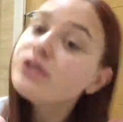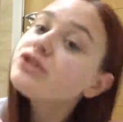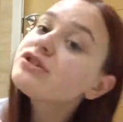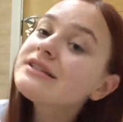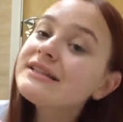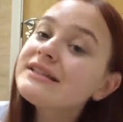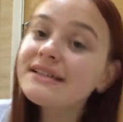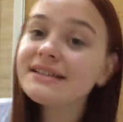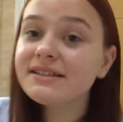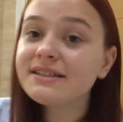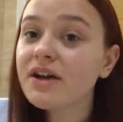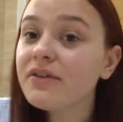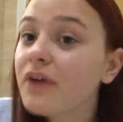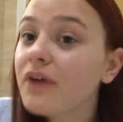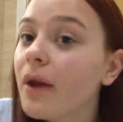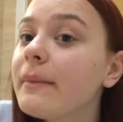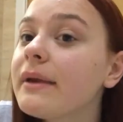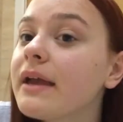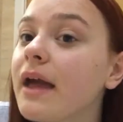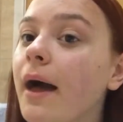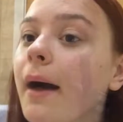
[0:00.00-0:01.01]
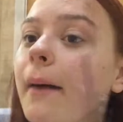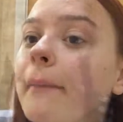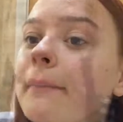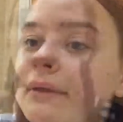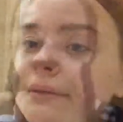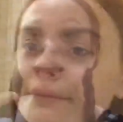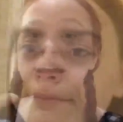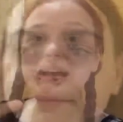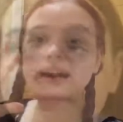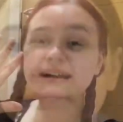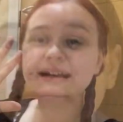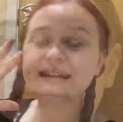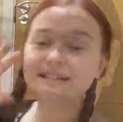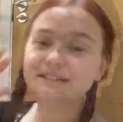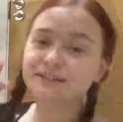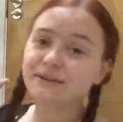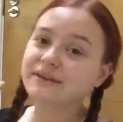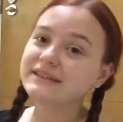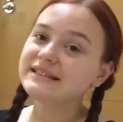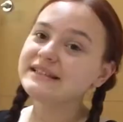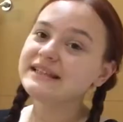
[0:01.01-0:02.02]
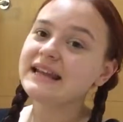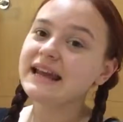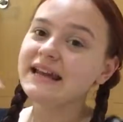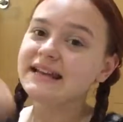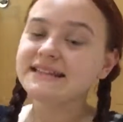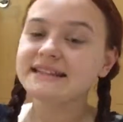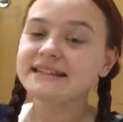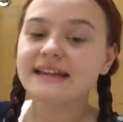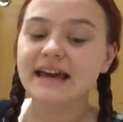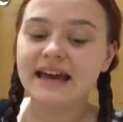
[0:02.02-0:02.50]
interesting stuff coming up. Hi guys, so it's the next